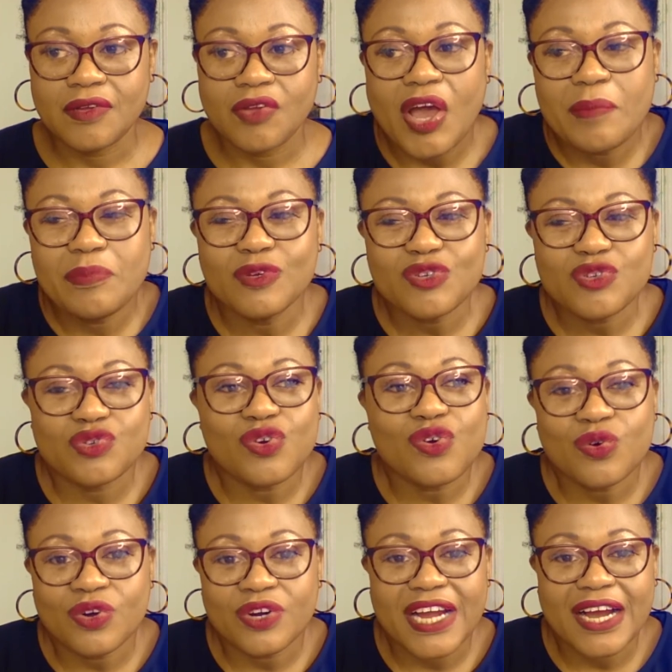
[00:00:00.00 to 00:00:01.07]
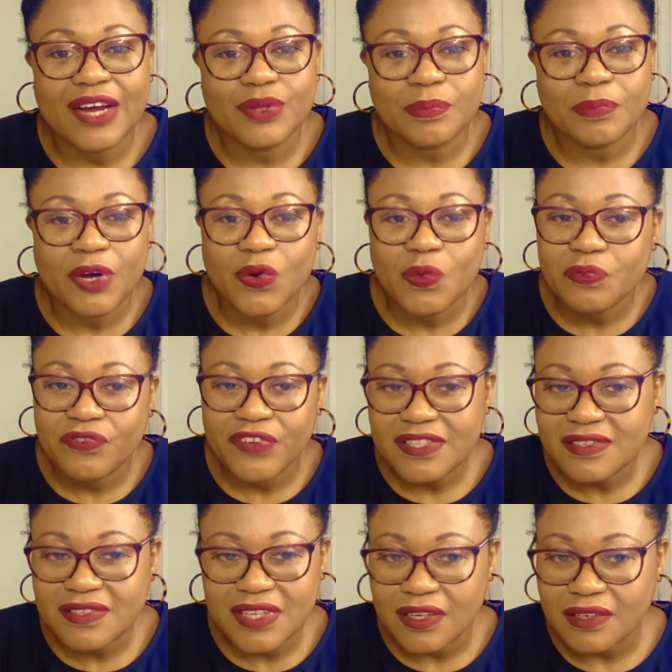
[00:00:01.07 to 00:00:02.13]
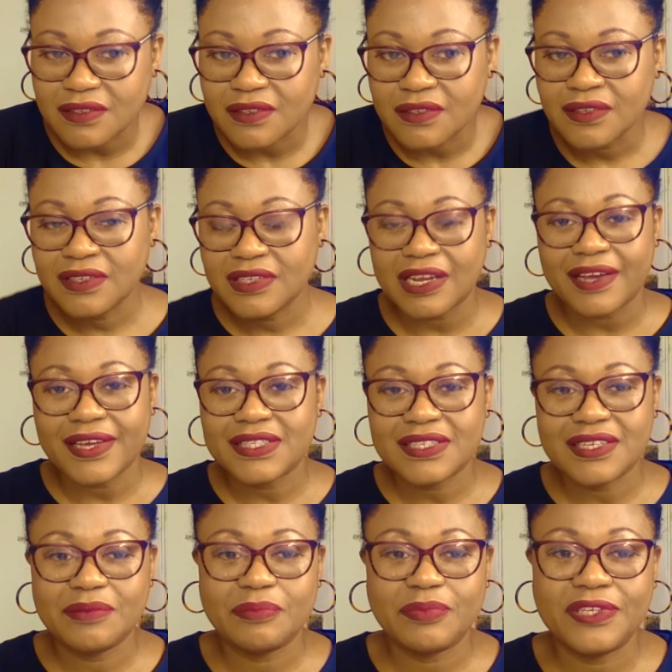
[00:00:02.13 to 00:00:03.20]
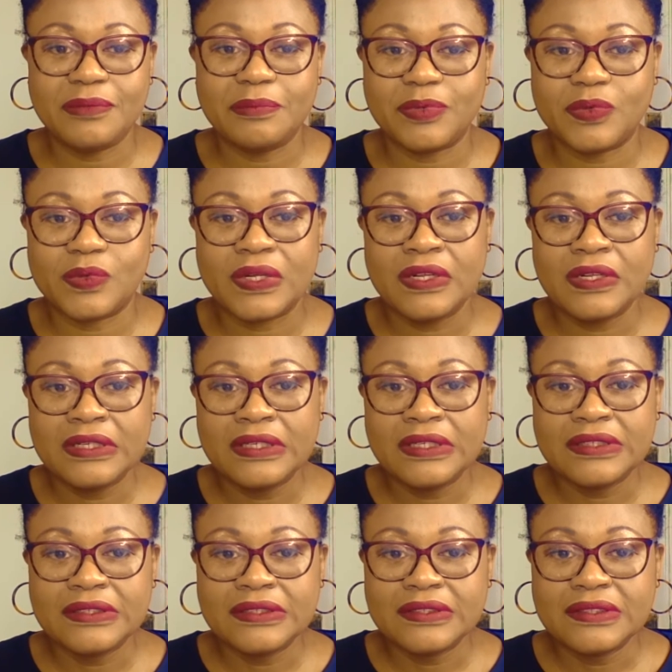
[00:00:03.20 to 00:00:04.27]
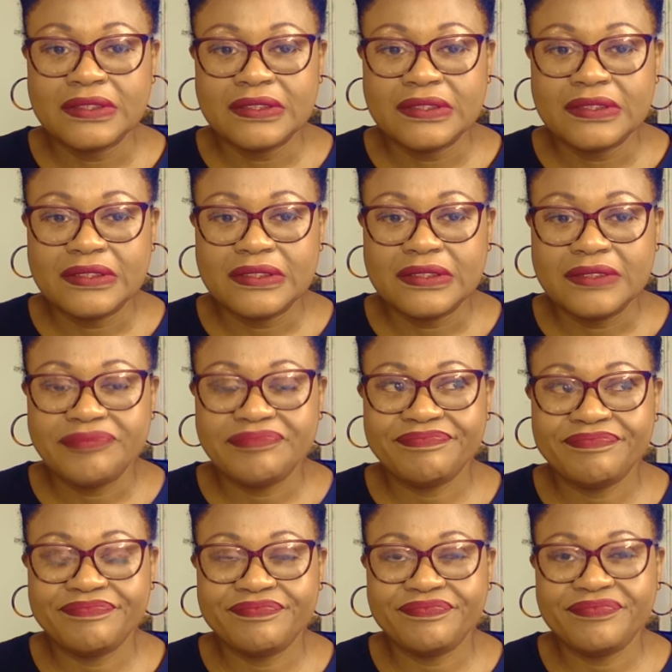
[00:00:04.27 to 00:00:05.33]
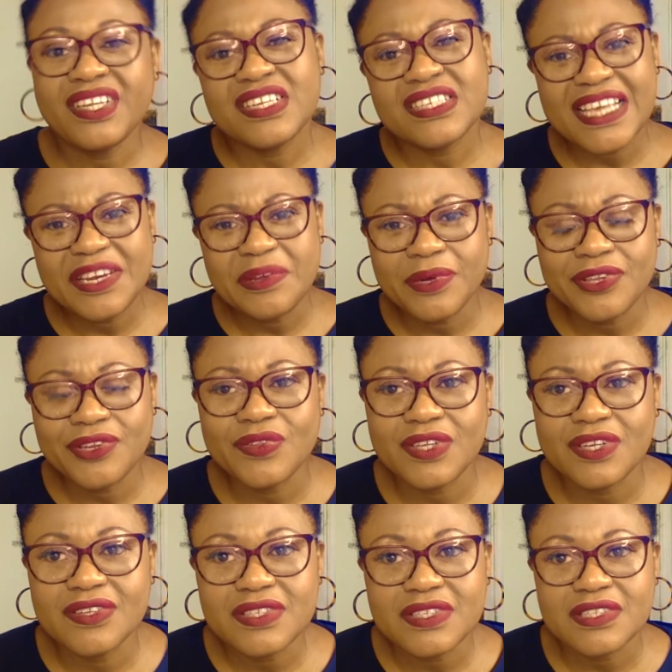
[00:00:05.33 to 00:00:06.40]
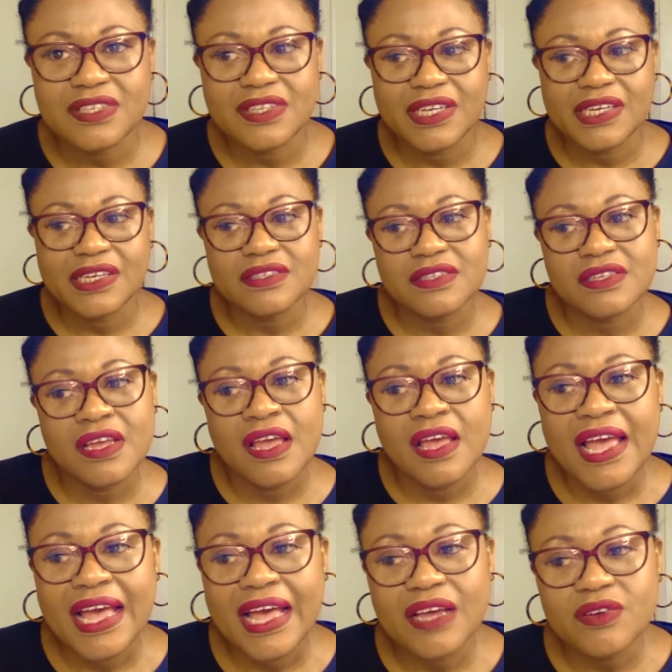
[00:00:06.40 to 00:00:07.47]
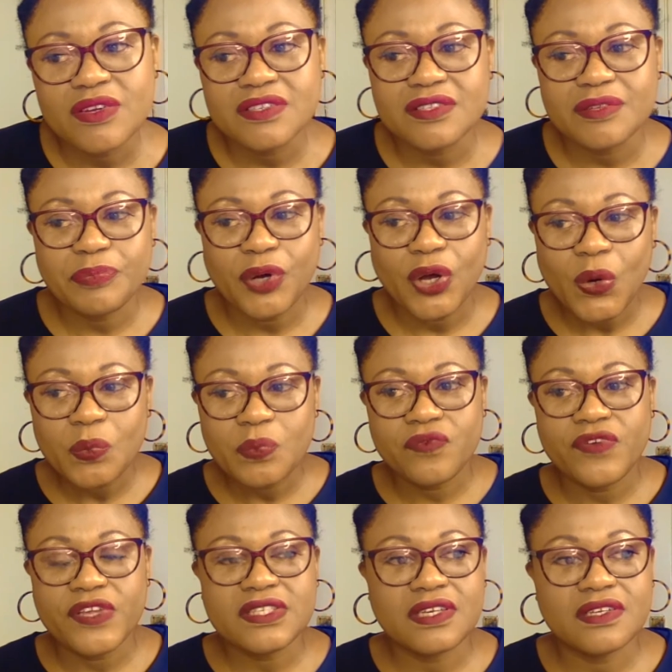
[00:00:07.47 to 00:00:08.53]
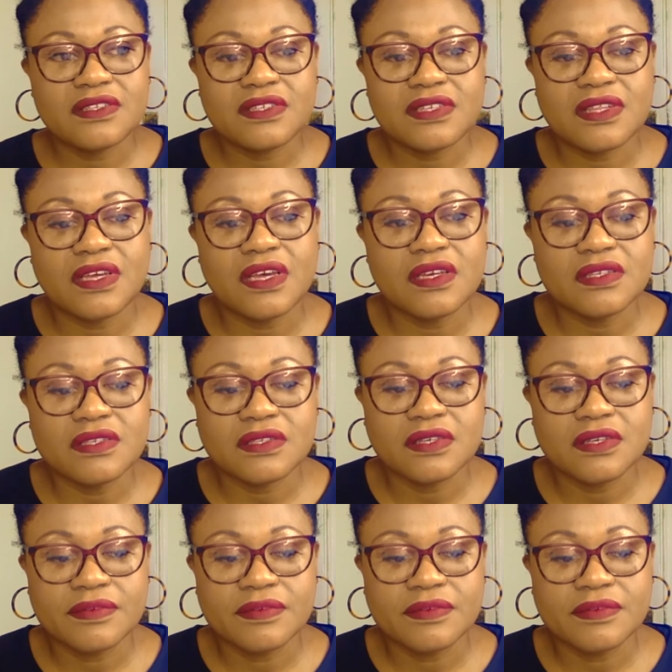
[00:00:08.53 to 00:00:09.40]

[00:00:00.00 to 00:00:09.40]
I'm not sure how the Pope fits in knighting people. Does anyone know the answer to that? How does the Pope fit into this?